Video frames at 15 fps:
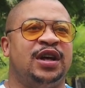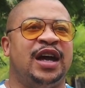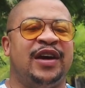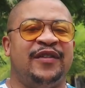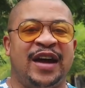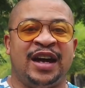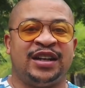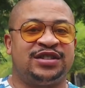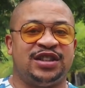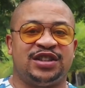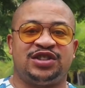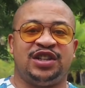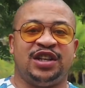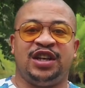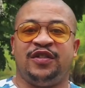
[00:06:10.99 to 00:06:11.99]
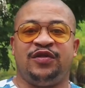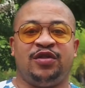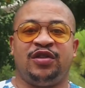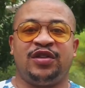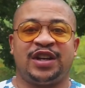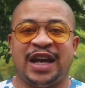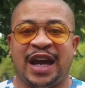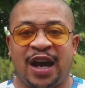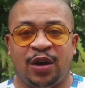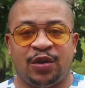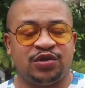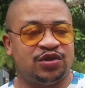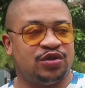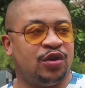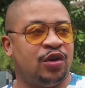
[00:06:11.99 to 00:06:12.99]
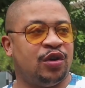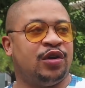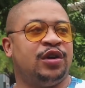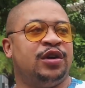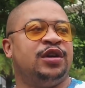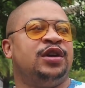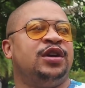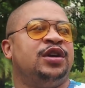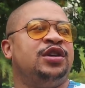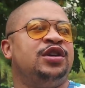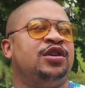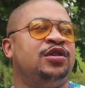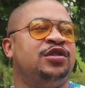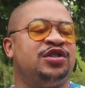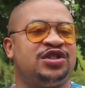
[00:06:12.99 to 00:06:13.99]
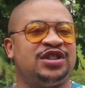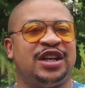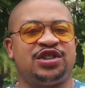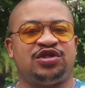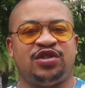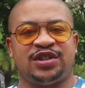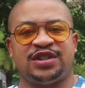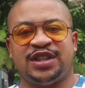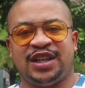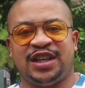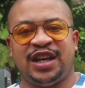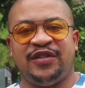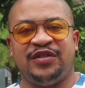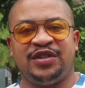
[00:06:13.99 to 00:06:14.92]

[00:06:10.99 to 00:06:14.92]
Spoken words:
have access to any of your accounts or... you know, you're just not trusting in